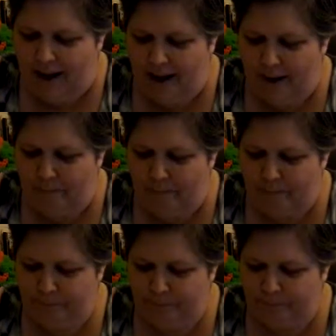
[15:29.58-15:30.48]

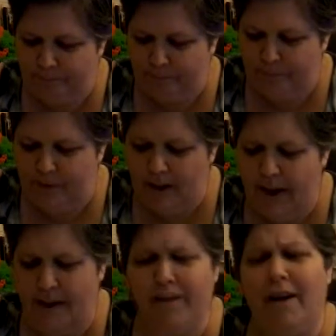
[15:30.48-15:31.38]
Um,
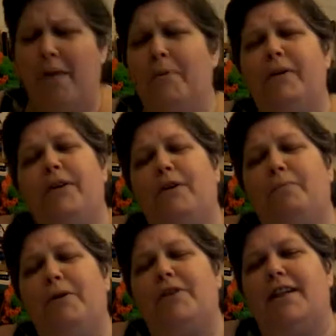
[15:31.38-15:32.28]
I have a couple of
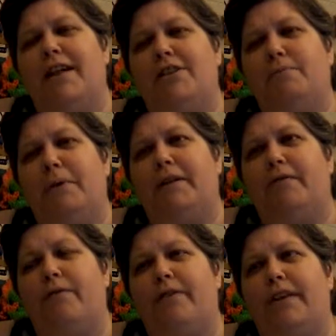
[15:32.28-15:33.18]
cookbooks that I just picked
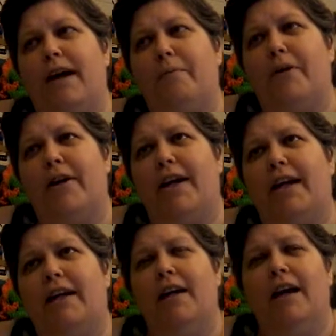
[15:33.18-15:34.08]
up from the
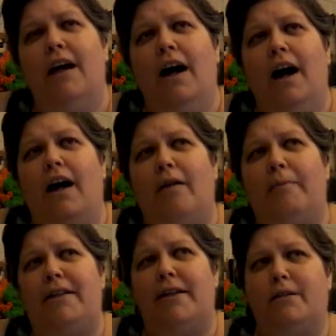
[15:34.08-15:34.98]
library. Uh,
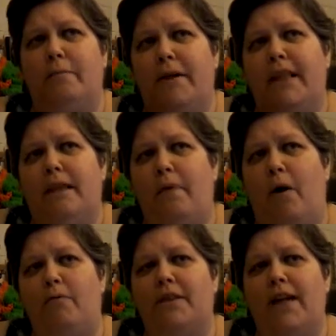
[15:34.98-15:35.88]
my son's bringing them
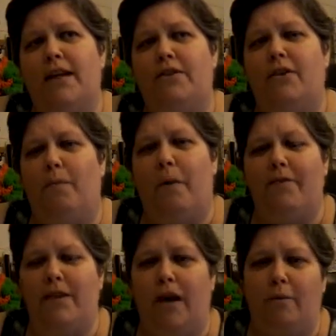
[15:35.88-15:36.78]
home tonight, so I'll
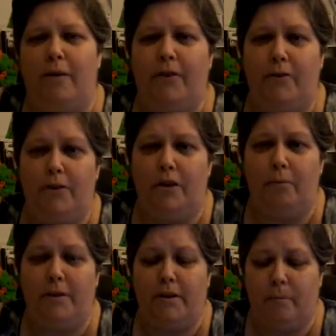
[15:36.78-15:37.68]
probably talk about those a
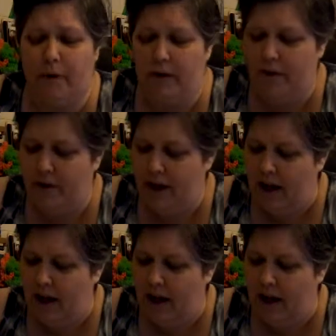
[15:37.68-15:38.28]
little bit tomorrow.